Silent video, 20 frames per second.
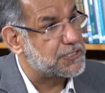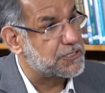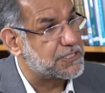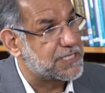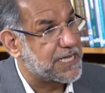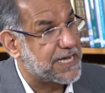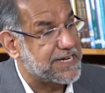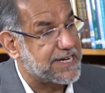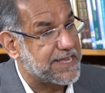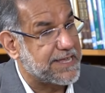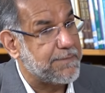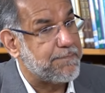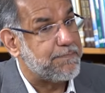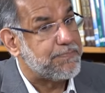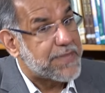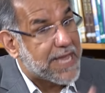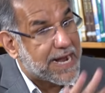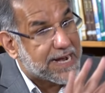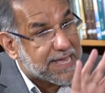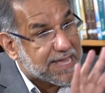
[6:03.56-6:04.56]
society.
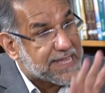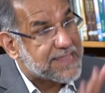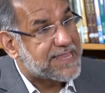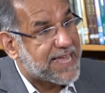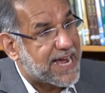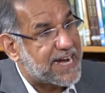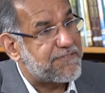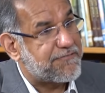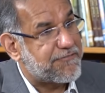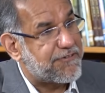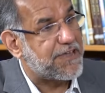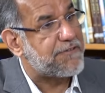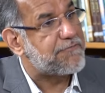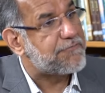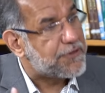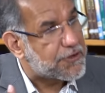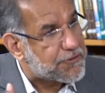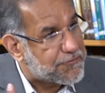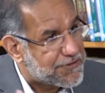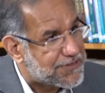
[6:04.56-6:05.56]
And in that
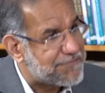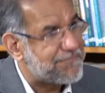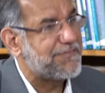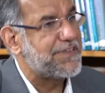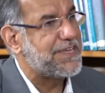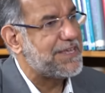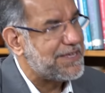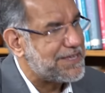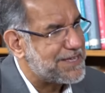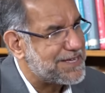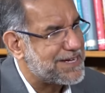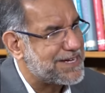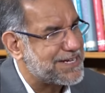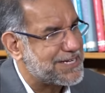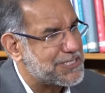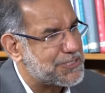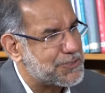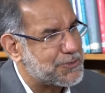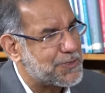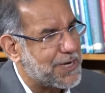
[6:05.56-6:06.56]
framework, when we
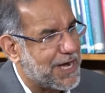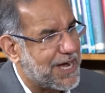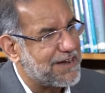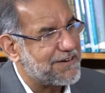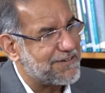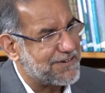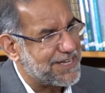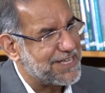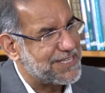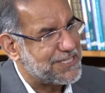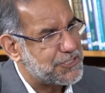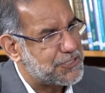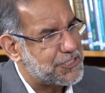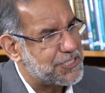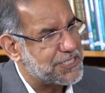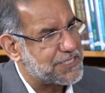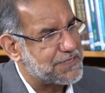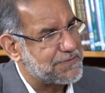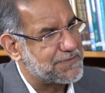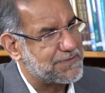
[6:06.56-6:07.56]
took our
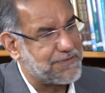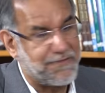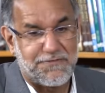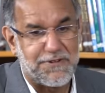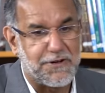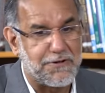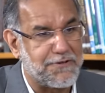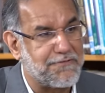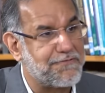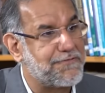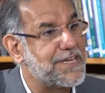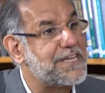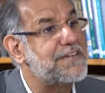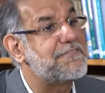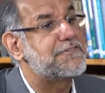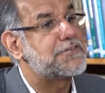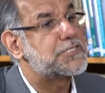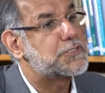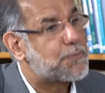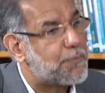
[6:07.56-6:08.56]
initiatives, we found a very
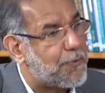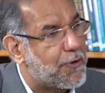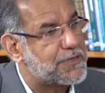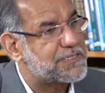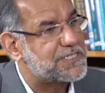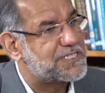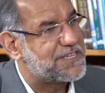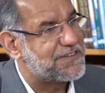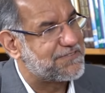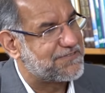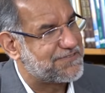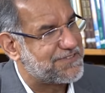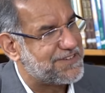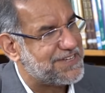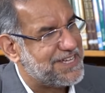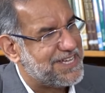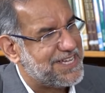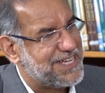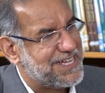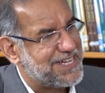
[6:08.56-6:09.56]
responsive
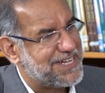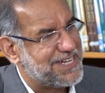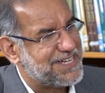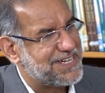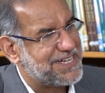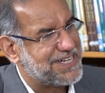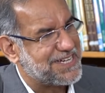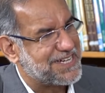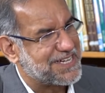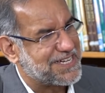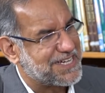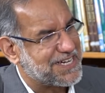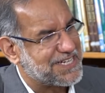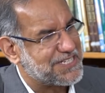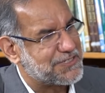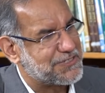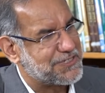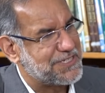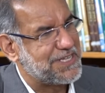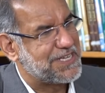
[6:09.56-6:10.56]

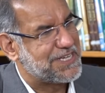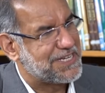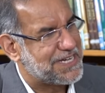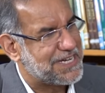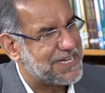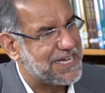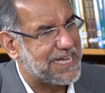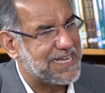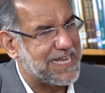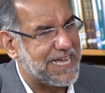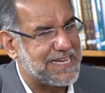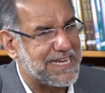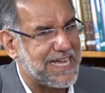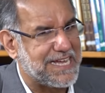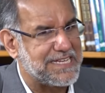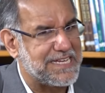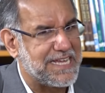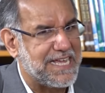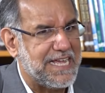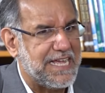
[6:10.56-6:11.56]
country.
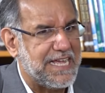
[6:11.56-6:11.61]
And